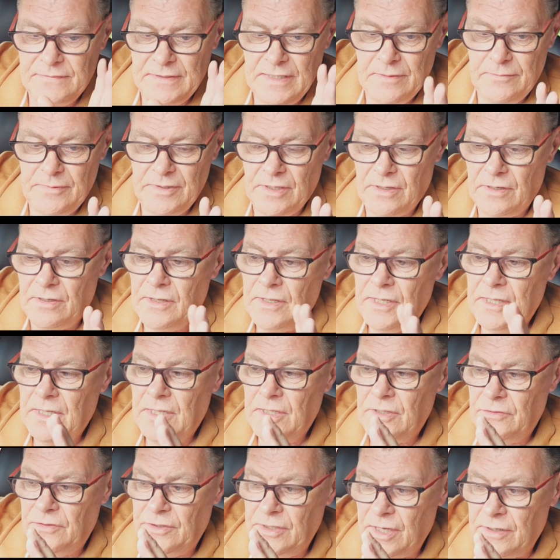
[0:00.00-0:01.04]
there we are.
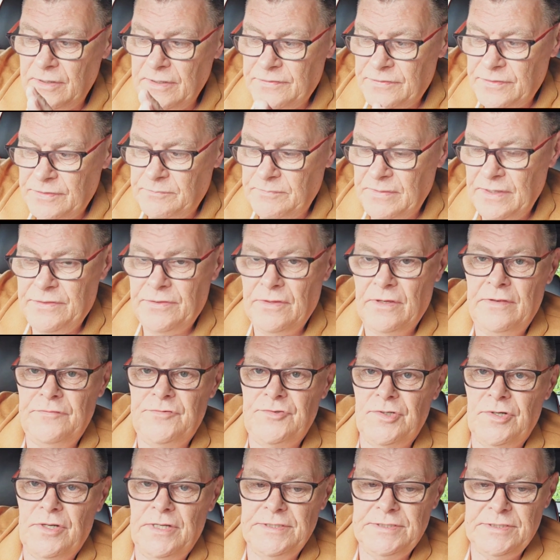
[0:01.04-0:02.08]
The only myth
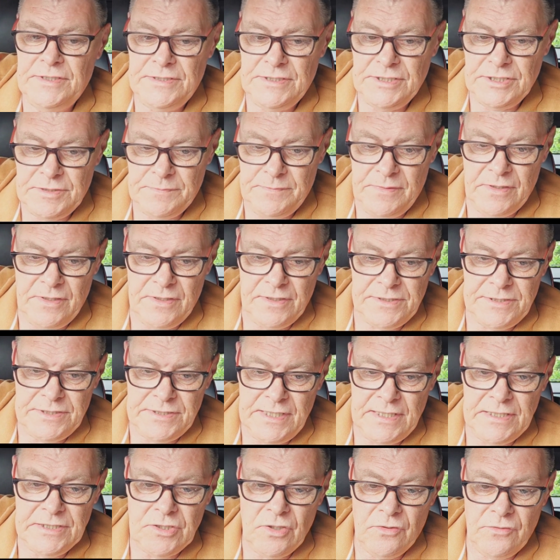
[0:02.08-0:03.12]
I've tried to
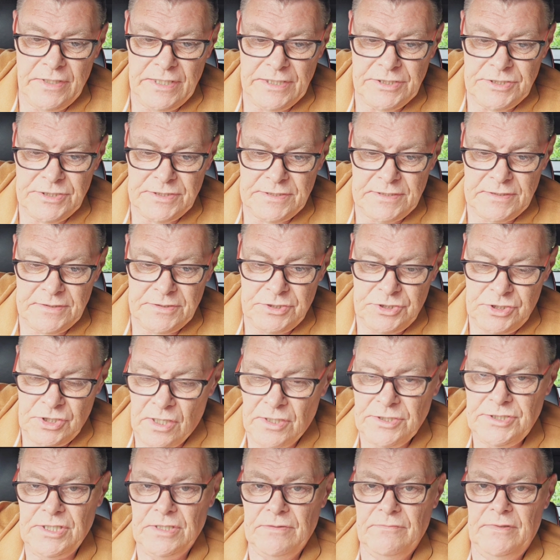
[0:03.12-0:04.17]
disperse is on its
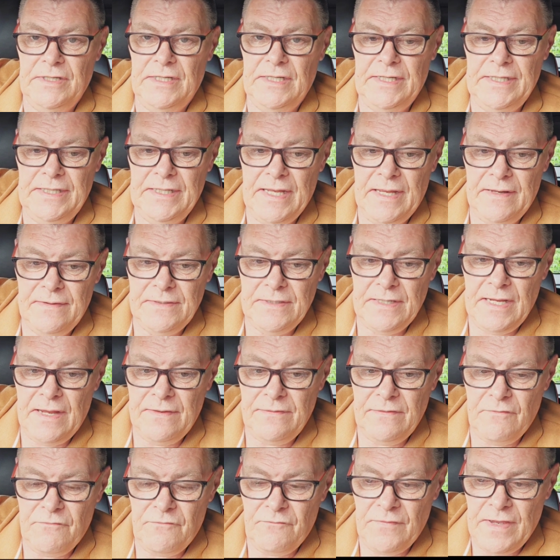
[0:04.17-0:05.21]
charging, really, and
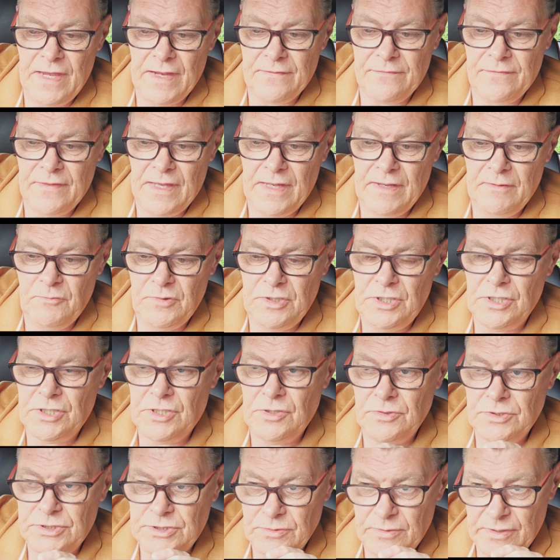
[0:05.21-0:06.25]
the fact that when
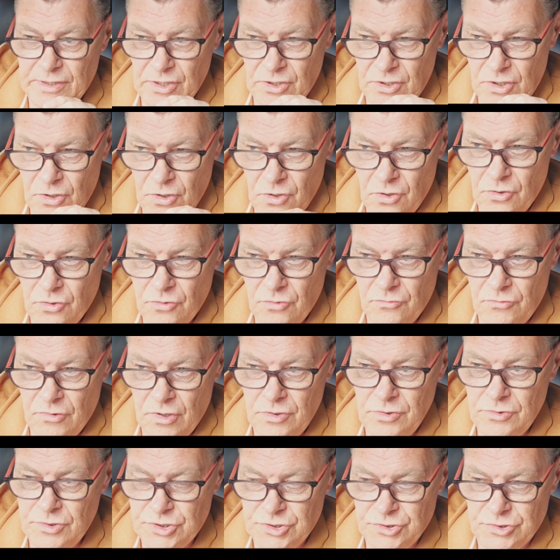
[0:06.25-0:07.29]
you're doing long
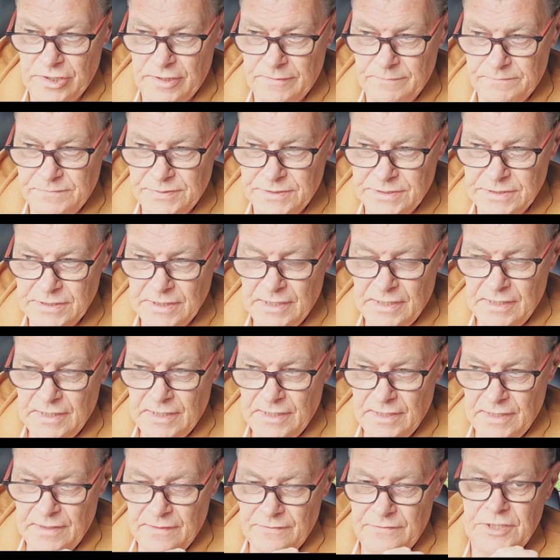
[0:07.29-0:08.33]
road trips,
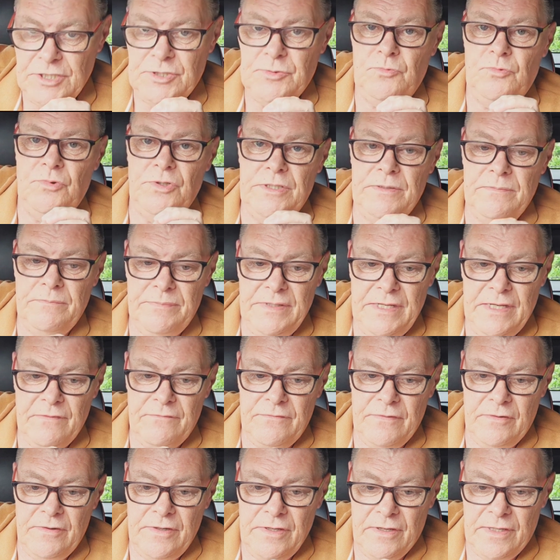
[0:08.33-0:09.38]
this wouldn't be
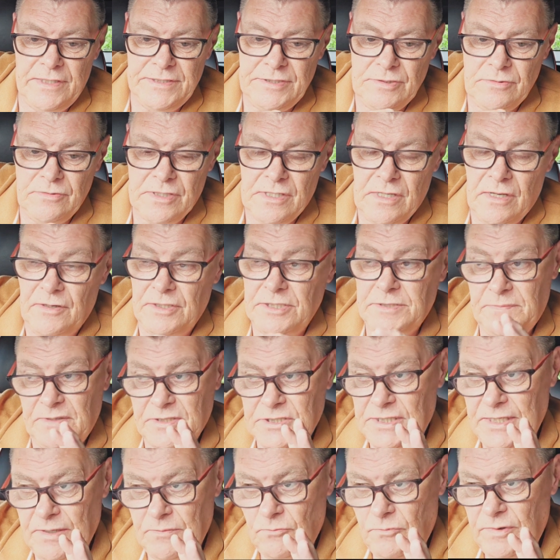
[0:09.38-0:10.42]
a very ideal car,
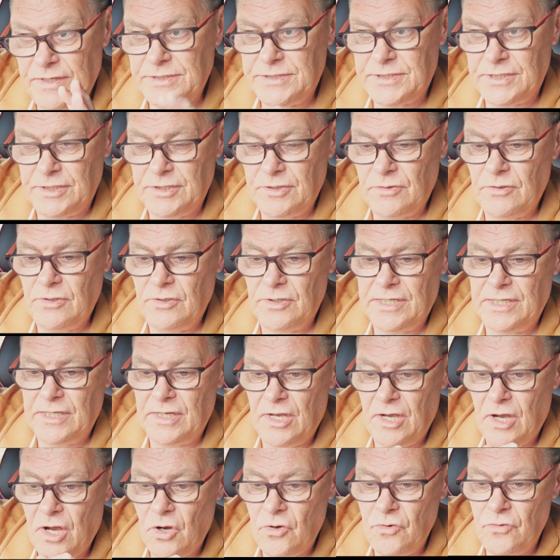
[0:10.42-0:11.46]
especially in winter. You're looking
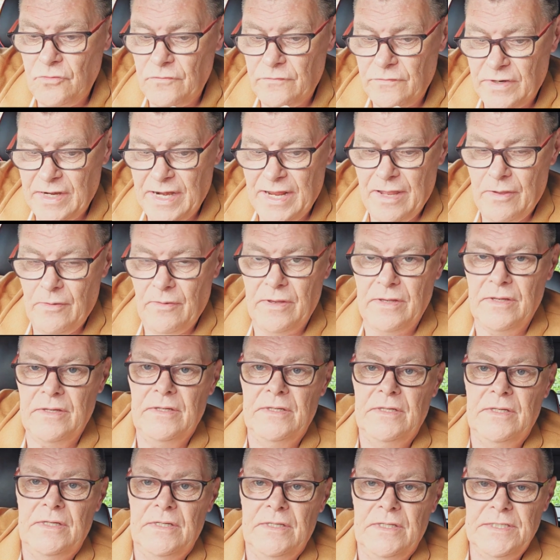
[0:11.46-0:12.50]
at over an hour
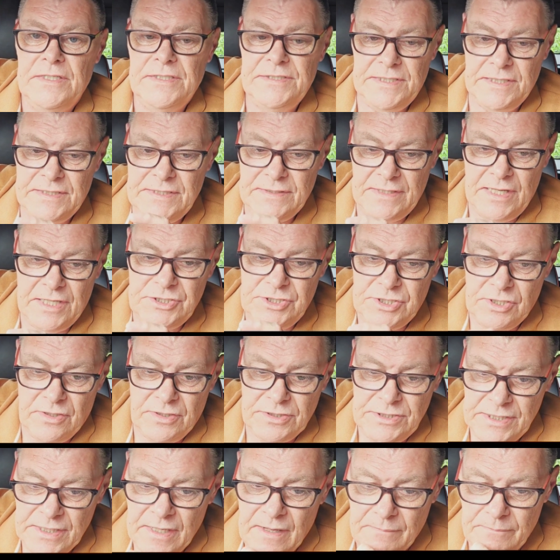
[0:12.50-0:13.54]
sitting there
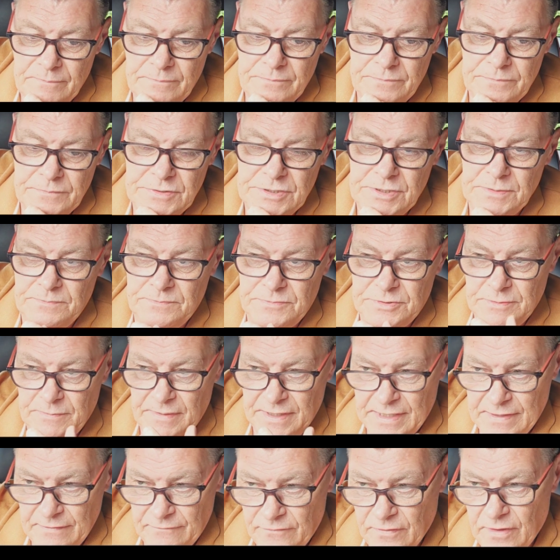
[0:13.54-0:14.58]
charging up to
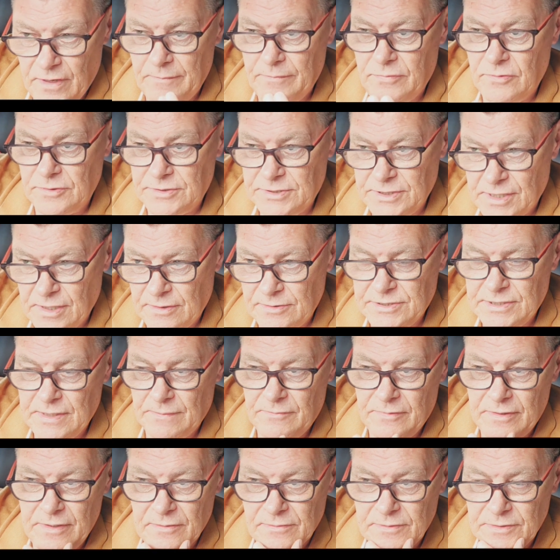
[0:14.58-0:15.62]
make it viable to go
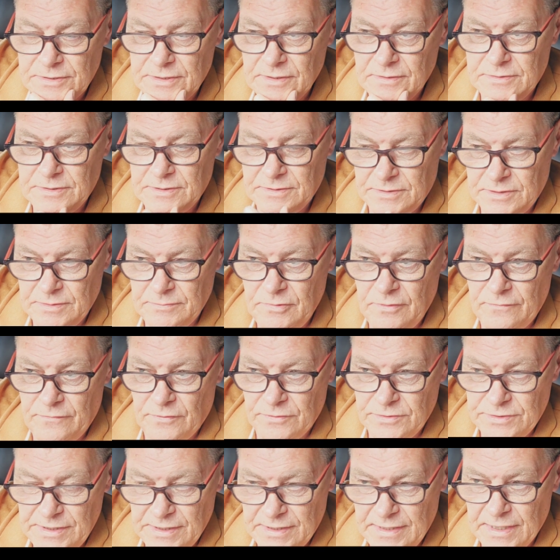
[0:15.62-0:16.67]
somewhere else, to move
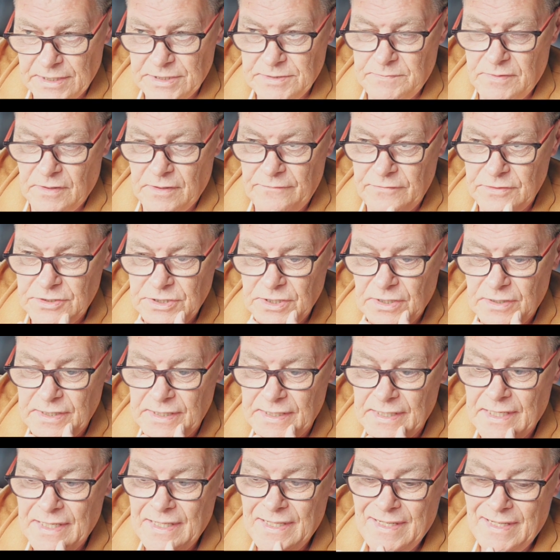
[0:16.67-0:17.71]
on to your next part of your
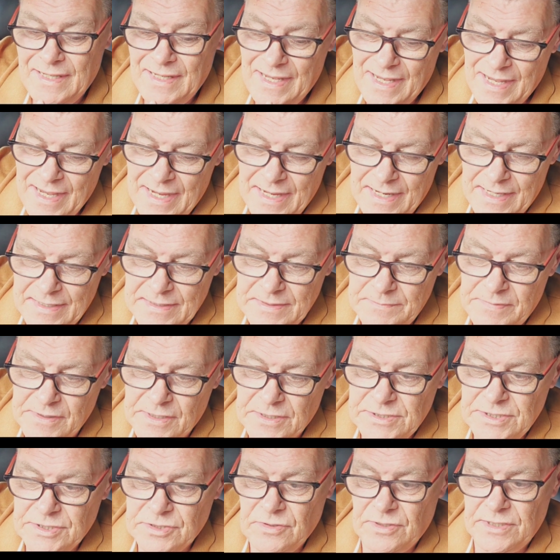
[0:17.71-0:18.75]
journey. And
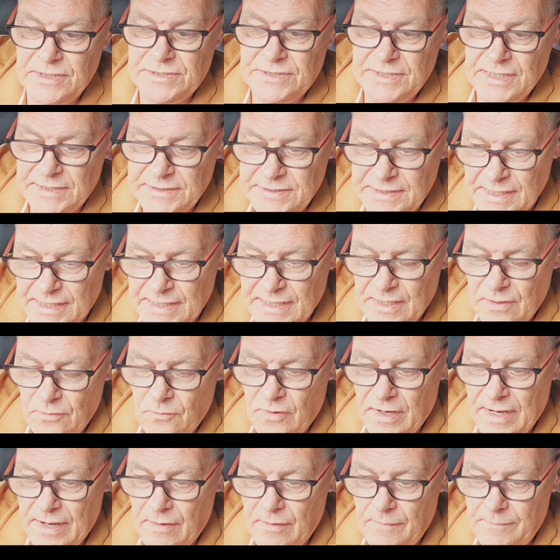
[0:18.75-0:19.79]
because it's got a 60
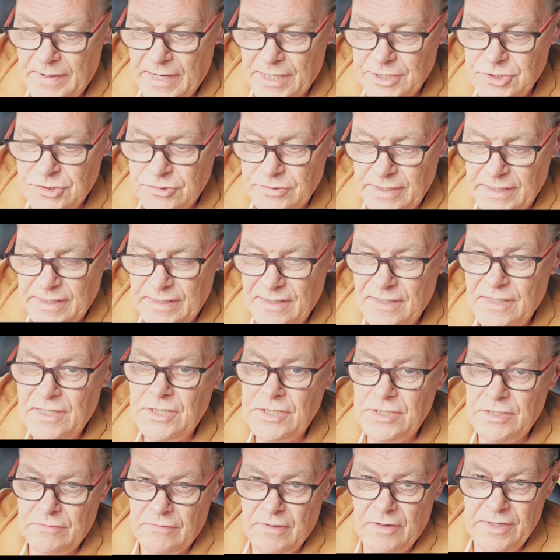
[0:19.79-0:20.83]
kilowatt hour battery,
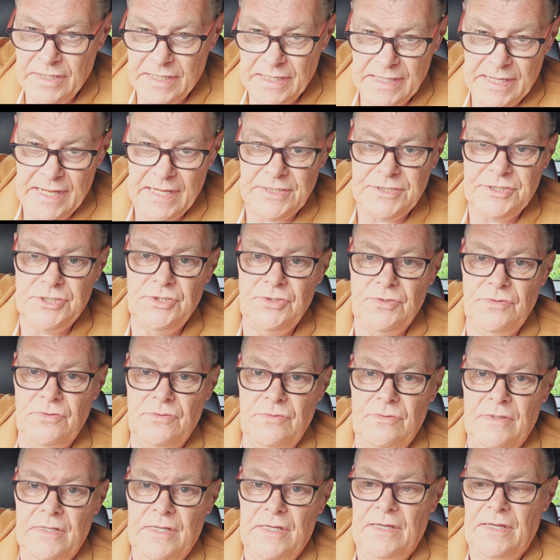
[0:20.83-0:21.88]
you're only going to get
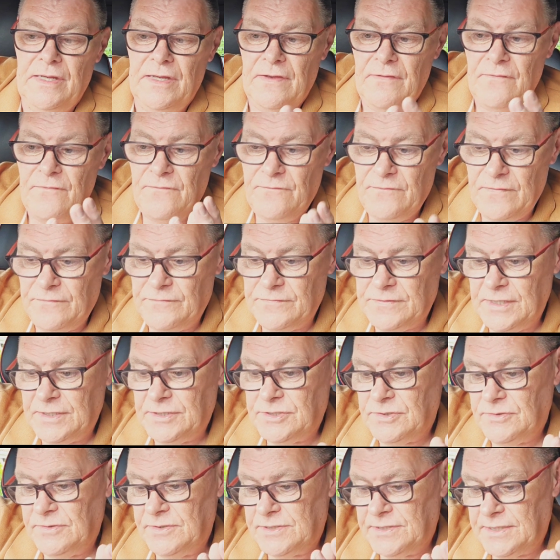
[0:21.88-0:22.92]
250,
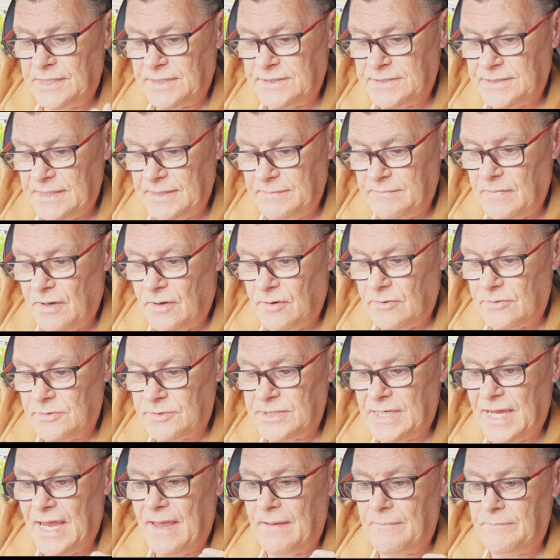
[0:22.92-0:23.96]
260
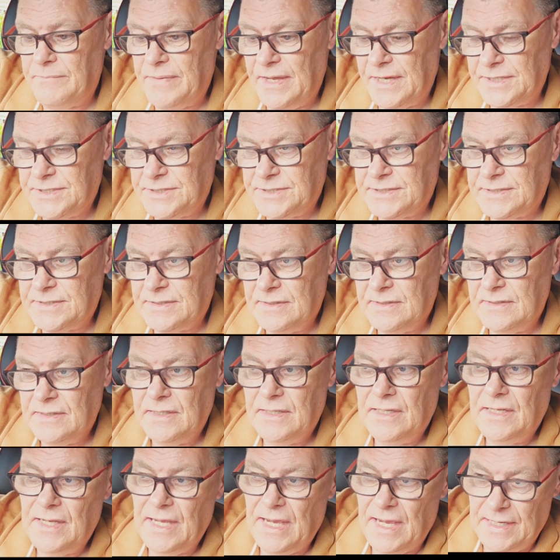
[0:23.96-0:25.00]
miles at best.
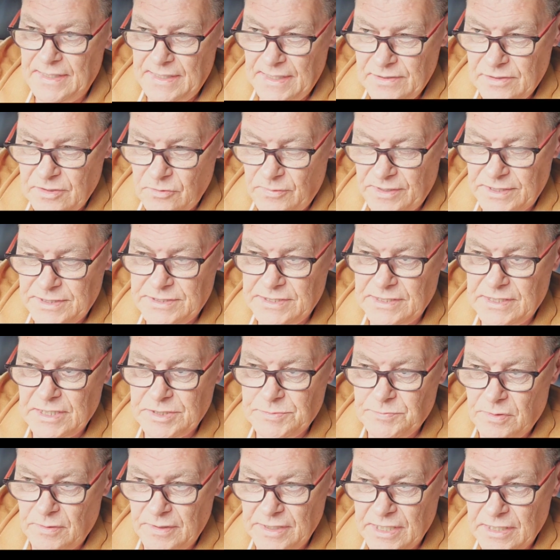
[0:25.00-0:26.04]
And in the winter,
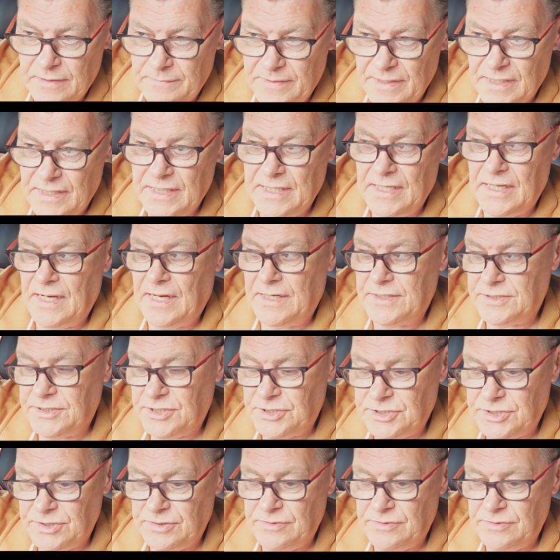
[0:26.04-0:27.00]
that's probably going to be a little under